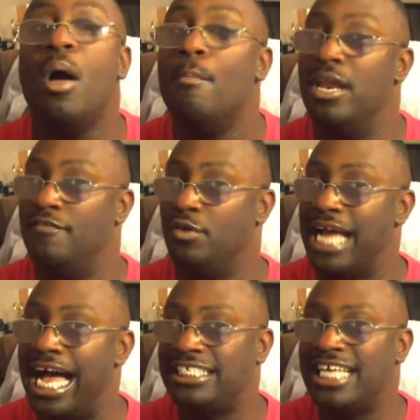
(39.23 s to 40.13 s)
But if you
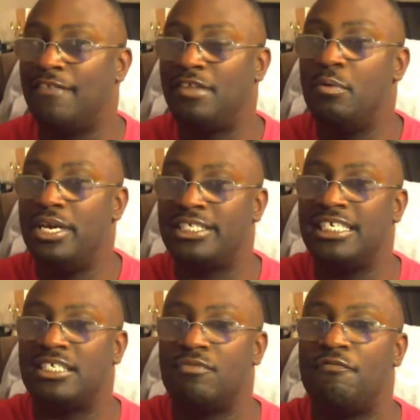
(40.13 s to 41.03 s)
guys definitely want to see
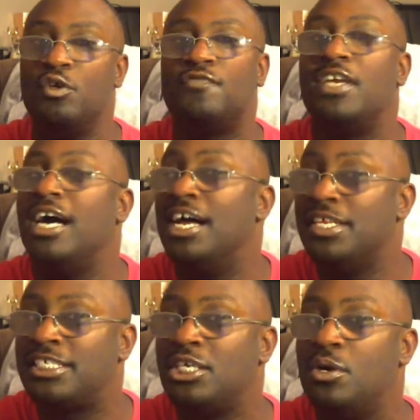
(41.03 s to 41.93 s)
some reviews for the other
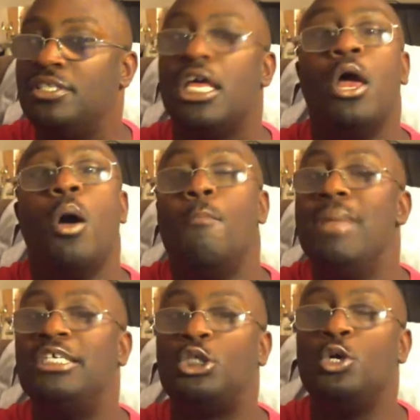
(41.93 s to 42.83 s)
series,
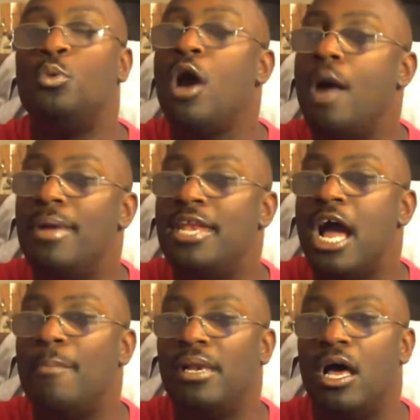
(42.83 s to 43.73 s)
make sure you comment
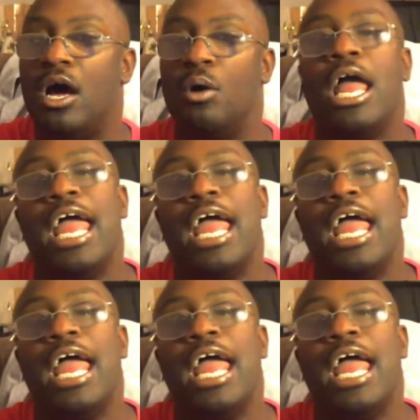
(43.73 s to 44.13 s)
down below.